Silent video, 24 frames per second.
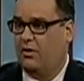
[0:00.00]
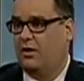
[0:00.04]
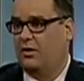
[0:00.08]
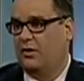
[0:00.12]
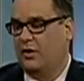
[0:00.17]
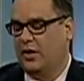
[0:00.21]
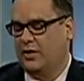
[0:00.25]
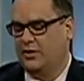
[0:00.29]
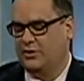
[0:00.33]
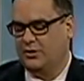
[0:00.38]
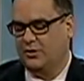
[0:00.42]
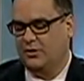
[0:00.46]

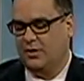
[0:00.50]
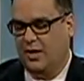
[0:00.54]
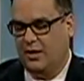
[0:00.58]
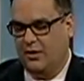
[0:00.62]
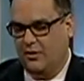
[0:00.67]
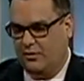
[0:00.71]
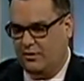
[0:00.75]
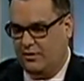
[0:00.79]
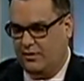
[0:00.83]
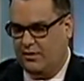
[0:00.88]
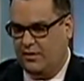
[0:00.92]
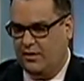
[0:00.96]
broadcaster, and I
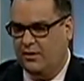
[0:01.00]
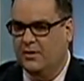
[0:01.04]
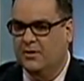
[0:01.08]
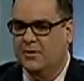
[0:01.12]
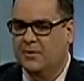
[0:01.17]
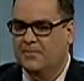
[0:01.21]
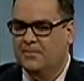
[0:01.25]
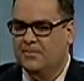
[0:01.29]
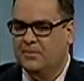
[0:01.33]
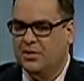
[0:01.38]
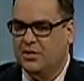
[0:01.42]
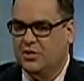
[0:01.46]
know that the
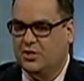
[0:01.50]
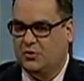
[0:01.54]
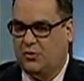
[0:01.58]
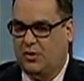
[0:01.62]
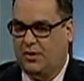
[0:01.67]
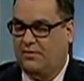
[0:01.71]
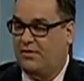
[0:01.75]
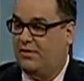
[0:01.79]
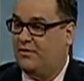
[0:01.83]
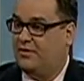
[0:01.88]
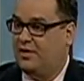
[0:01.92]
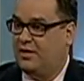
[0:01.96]

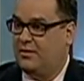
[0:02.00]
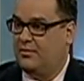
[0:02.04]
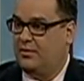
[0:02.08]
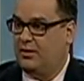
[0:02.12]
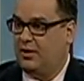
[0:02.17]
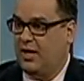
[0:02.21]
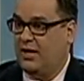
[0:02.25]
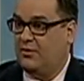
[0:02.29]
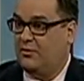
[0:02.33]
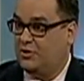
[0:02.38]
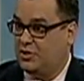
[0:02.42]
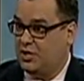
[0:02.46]
2015
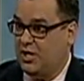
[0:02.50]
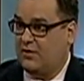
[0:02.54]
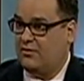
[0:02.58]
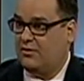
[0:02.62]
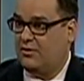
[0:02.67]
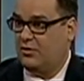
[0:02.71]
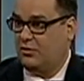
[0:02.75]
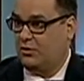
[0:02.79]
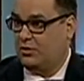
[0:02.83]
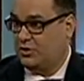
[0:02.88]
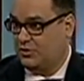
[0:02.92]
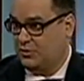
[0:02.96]
plan, which I've
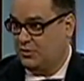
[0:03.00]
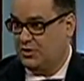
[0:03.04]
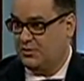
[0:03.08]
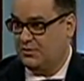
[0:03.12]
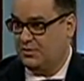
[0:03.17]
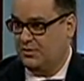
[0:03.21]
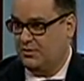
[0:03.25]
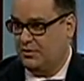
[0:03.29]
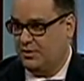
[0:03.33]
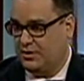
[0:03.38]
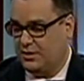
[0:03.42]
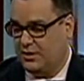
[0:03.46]
endorsed, which has
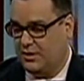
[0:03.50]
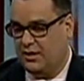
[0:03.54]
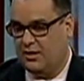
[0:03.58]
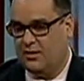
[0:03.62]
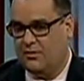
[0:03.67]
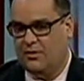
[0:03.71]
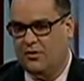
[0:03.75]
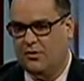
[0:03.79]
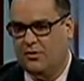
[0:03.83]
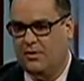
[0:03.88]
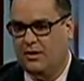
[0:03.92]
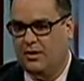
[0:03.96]
been put
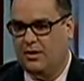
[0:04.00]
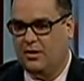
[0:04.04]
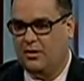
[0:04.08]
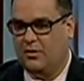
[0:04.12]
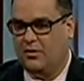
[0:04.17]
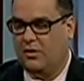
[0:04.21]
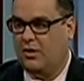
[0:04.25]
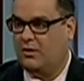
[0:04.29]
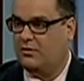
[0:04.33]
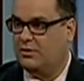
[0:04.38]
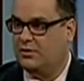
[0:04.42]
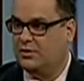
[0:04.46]
together by Hubert
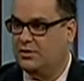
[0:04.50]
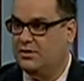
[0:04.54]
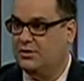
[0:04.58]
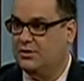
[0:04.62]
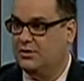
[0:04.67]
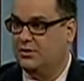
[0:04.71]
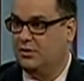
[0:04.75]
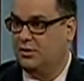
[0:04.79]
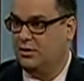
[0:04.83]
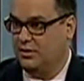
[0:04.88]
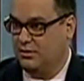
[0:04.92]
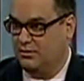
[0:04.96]
Lacroix, Christine
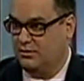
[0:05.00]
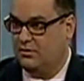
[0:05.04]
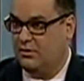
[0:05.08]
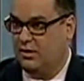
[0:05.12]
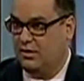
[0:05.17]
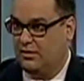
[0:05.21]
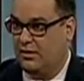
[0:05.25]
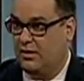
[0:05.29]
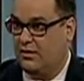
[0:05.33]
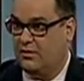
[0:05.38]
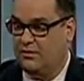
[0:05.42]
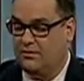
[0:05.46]
Stewart, and
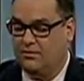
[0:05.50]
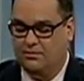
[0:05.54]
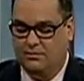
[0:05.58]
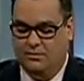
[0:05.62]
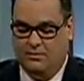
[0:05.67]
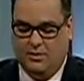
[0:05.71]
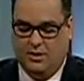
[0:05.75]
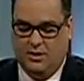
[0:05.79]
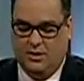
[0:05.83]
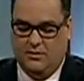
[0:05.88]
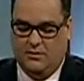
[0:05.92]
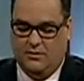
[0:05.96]
the other
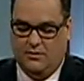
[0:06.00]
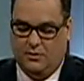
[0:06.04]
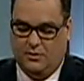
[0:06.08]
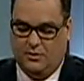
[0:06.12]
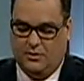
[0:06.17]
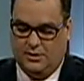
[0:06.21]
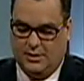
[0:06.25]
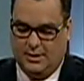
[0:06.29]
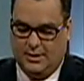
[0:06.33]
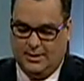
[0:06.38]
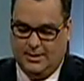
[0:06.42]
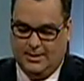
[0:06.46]

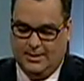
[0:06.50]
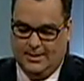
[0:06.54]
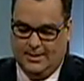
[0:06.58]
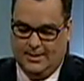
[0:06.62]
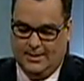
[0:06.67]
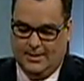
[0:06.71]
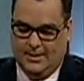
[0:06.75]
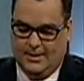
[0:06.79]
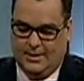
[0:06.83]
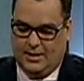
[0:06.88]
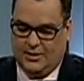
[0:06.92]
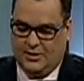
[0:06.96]
folks at
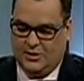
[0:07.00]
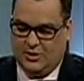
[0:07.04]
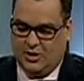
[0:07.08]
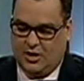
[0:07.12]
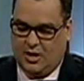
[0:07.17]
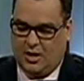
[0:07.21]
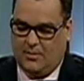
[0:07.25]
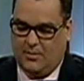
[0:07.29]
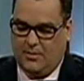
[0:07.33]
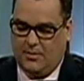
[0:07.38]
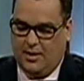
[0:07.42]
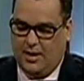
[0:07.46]
the
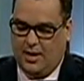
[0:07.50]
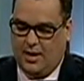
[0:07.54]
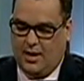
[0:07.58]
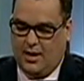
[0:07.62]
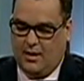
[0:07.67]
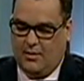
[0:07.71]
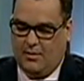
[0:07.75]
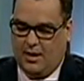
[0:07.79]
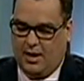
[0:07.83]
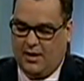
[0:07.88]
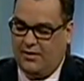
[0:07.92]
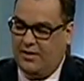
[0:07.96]
top,
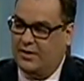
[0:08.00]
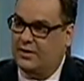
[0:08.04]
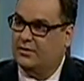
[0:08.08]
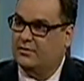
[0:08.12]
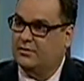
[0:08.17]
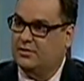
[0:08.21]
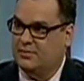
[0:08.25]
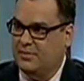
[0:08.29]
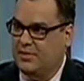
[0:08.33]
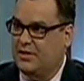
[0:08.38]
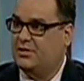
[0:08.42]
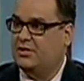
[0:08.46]
I
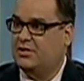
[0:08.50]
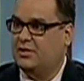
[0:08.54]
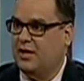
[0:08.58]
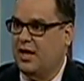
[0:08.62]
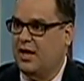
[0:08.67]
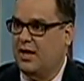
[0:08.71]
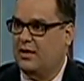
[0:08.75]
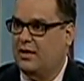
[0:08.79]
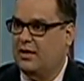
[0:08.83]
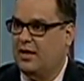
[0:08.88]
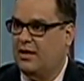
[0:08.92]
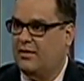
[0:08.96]
think speaks to
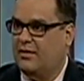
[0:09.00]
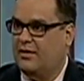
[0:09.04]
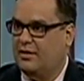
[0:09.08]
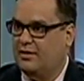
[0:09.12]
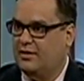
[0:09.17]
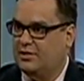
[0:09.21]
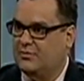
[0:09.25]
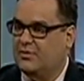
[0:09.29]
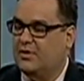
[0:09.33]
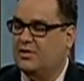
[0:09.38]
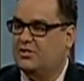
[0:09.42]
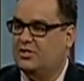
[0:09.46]
that, and I think
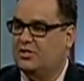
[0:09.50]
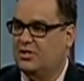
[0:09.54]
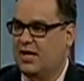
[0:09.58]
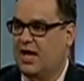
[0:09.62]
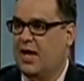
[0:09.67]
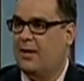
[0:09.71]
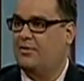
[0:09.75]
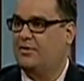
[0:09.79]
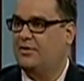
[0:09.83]
it speaks to the